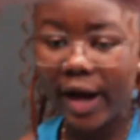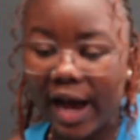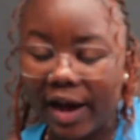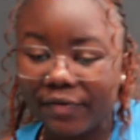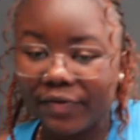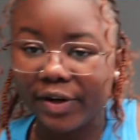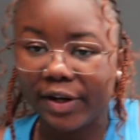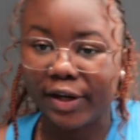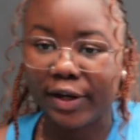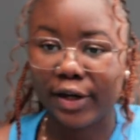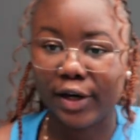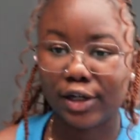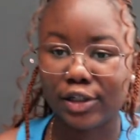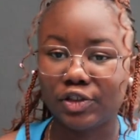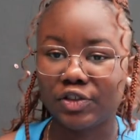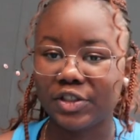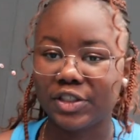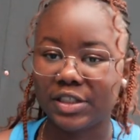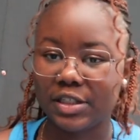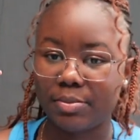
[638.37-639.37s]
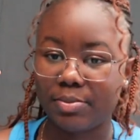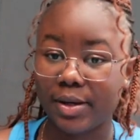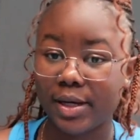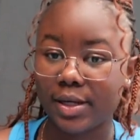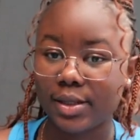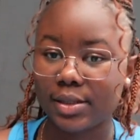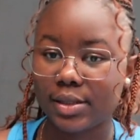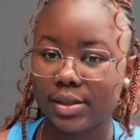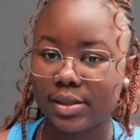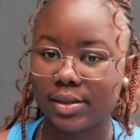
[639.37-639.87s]
African country is the
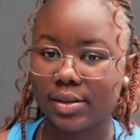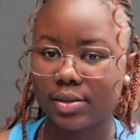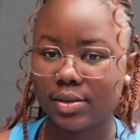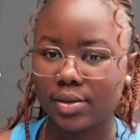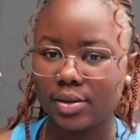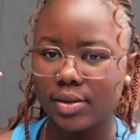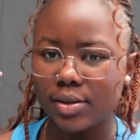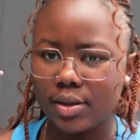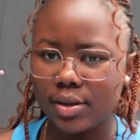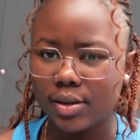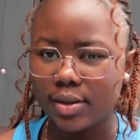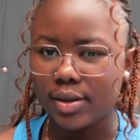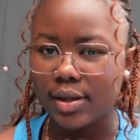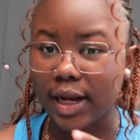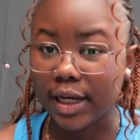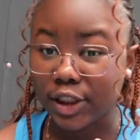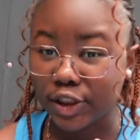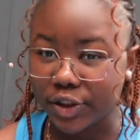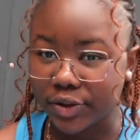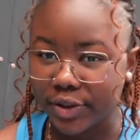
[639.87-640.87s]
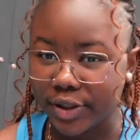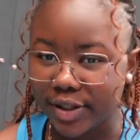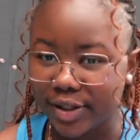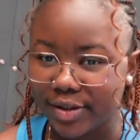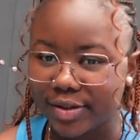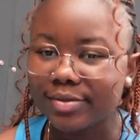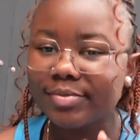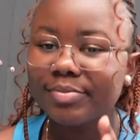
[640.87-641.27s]
best. Nigeria?